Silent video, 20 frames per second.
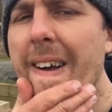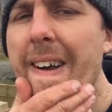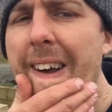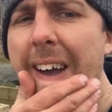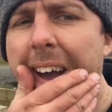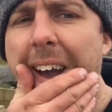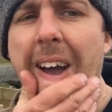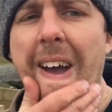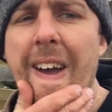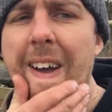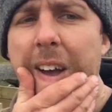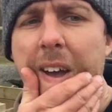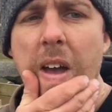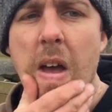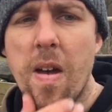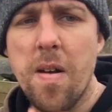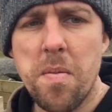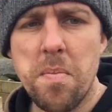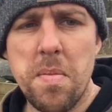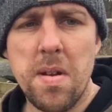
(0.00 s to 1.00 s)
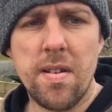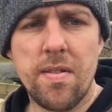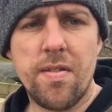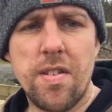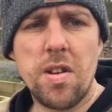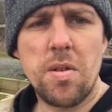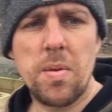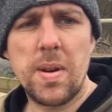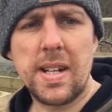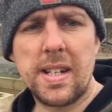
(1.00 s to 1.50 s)
yeah, be a
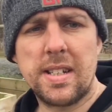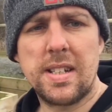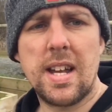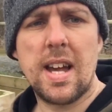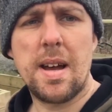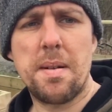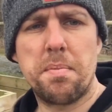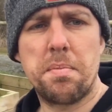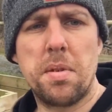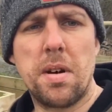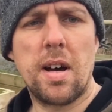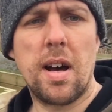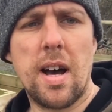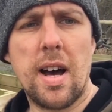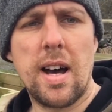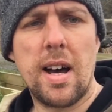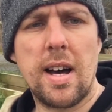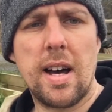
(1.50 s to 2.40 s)
few weeks yet, but